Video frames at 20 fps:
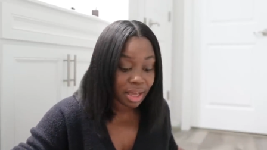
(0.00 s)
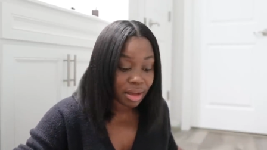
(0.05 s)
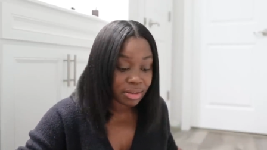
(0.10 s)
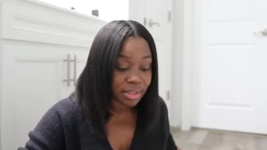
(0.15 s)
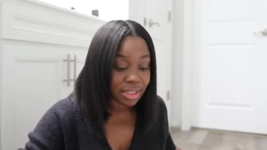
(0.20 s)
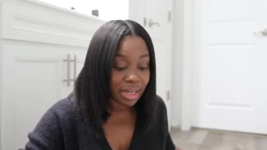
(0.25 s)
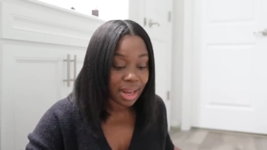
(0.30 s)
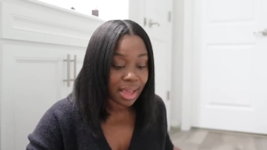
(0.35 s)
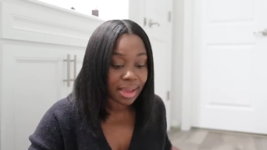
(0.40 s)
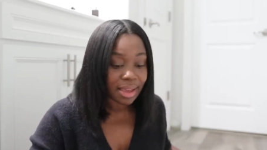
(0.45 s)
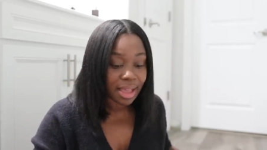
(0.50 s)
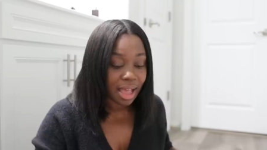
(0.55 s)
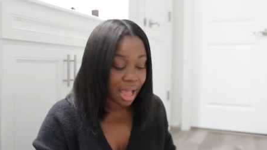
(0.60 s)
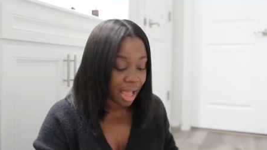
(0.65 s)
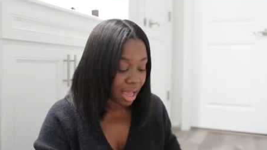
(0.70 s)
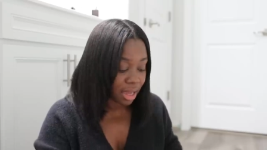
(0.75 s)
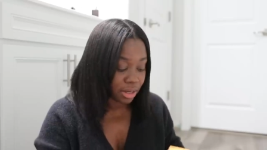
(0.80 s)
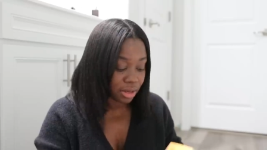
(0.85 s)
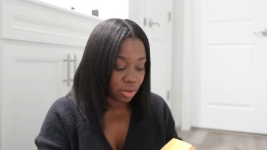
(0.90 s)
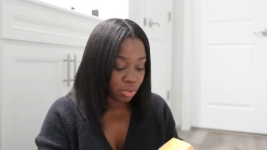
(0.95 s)
else that I
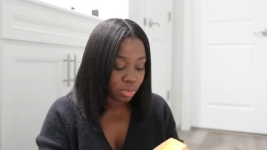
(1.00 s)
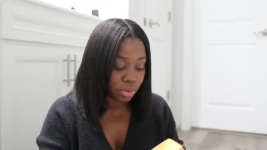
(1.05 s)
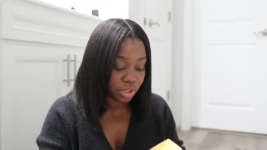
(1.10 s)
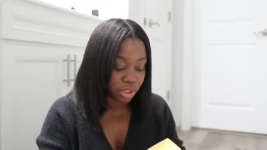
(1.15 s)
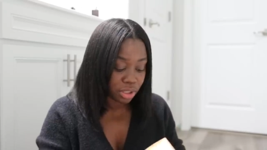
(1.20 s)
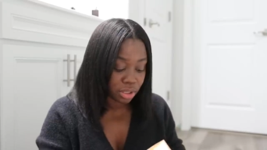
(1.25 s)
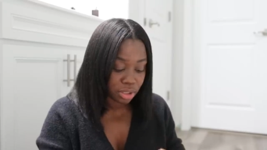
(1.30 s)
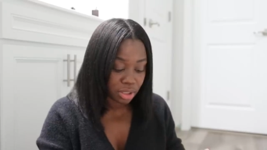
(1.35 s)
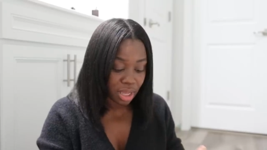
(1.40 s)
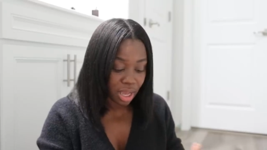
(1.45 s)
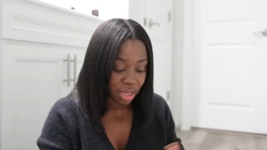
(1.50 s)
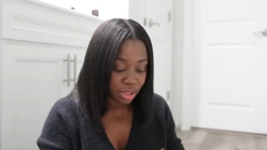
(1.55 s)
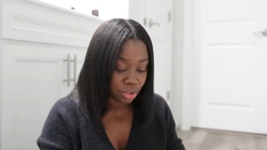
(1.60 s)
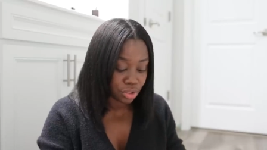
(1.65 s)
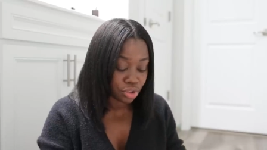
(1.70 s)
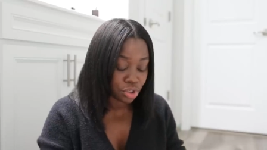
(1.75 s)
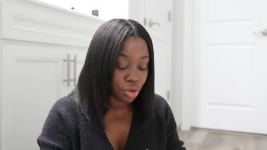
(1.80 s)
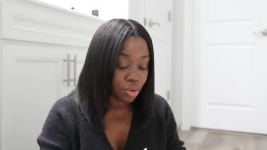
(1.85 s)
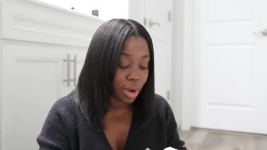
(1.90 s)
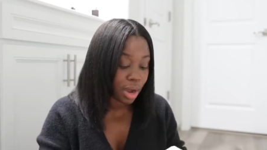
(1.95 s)
got, which is
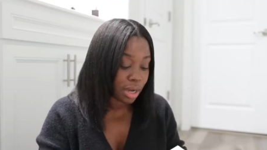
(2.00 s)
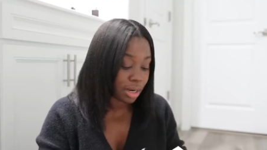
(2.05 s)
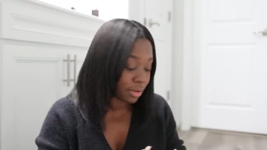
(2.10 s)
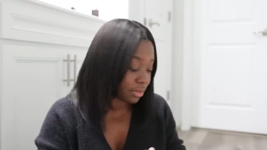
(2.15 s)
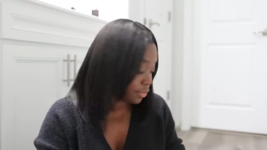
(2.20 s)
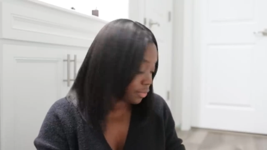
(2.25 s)
so out